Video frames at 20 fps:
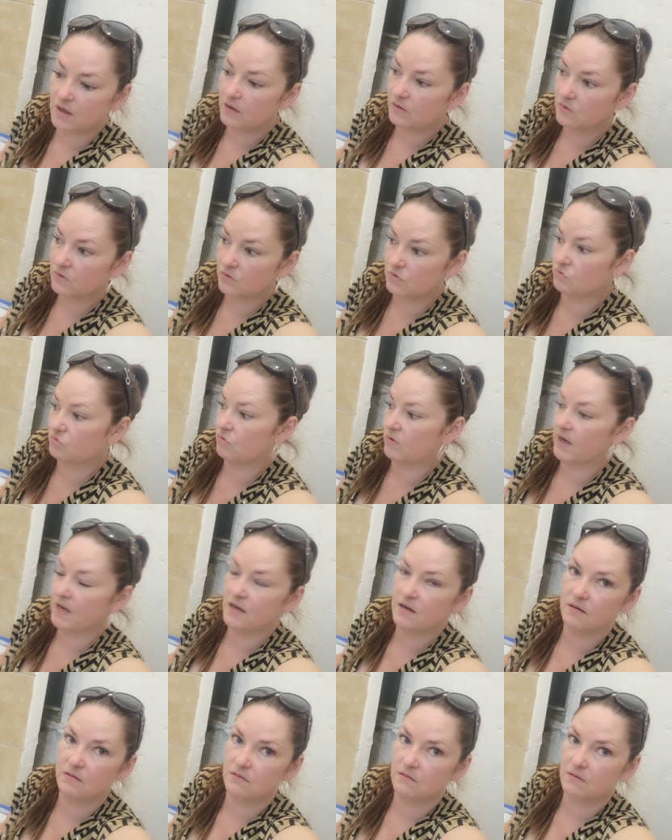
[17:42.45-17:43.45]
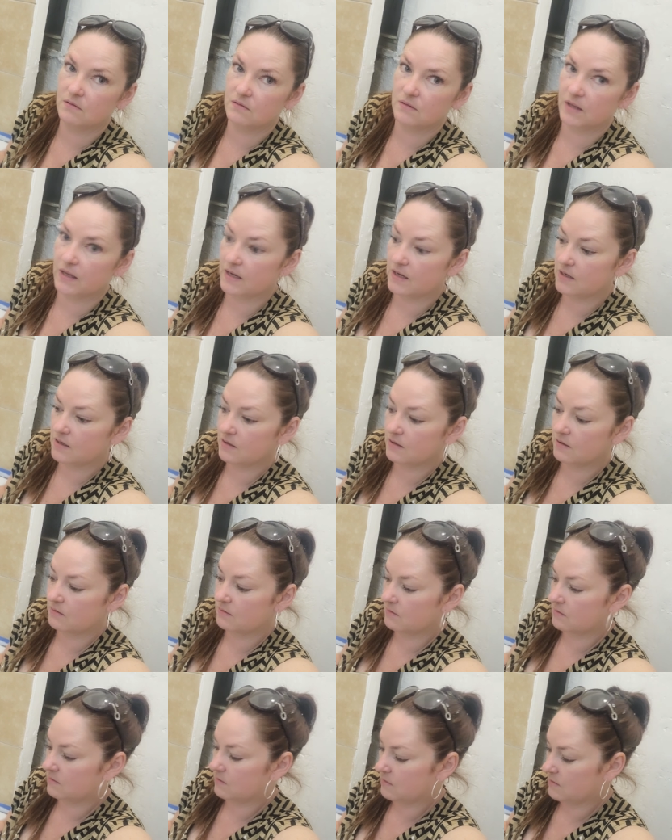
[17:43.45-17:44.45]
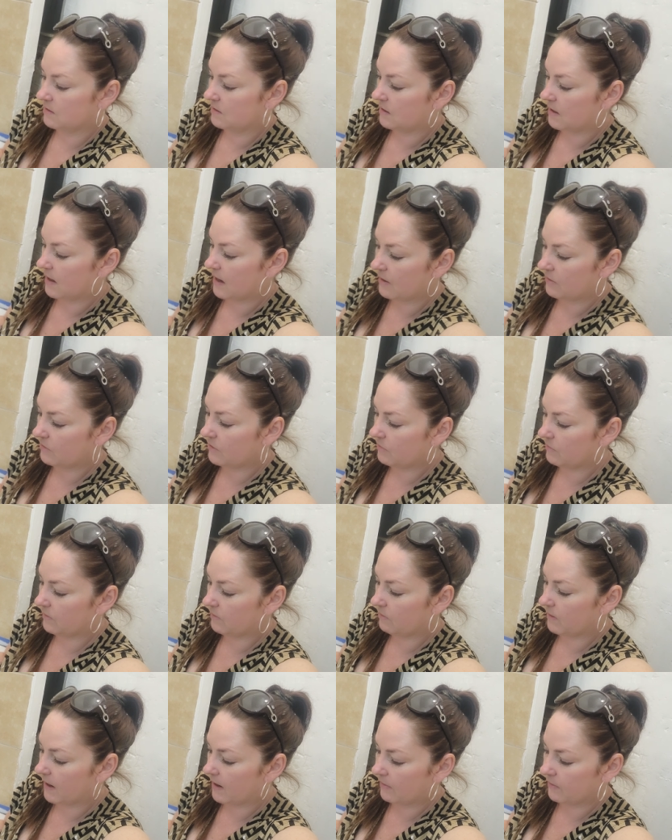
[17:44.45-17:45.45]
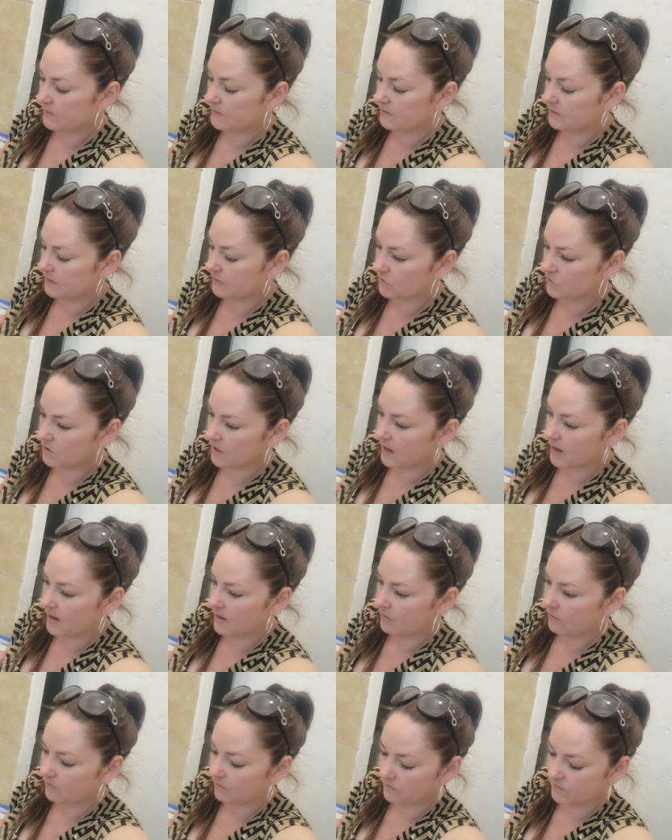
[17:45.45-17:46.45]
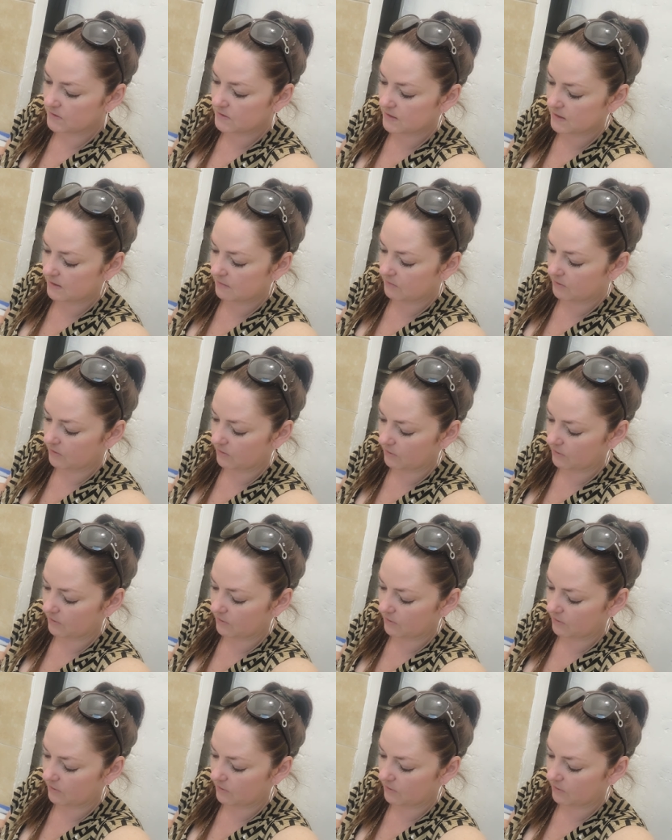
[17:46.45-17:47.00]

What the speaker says: looks great. Like, I don't know how it's gonna dry. I don't know if it's gonna have a